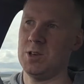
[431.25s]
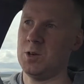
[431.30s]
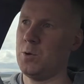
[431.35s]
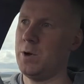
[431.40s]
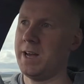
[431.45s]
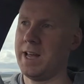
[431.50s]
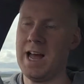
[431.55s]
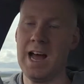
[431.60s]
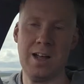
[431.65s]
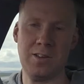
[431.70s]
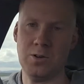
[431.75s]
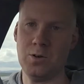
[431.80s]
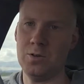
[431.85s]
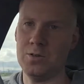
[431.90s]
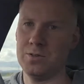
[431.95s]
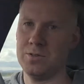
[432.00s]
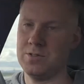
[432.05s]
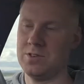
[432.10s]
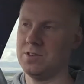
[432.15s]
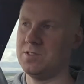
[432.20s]
quick
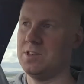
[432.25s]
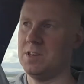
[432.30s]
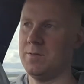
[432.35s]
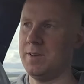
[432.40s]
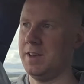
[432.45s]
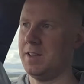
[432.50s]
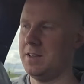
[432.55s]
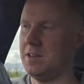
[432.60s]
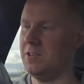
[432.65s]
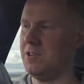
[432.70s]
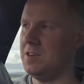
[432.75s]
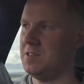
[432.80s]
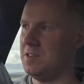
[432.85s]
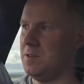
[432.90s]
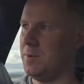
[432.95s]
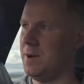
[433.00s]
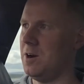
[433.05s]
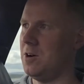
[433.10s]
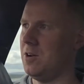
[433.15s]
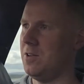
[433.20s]
add-on to see if I could increase
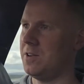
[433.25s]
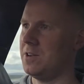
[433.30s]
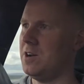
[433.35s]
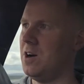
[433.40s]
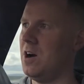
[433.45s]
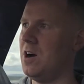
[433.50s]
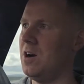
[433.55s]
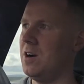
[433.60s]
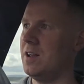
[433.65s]
the power in the car.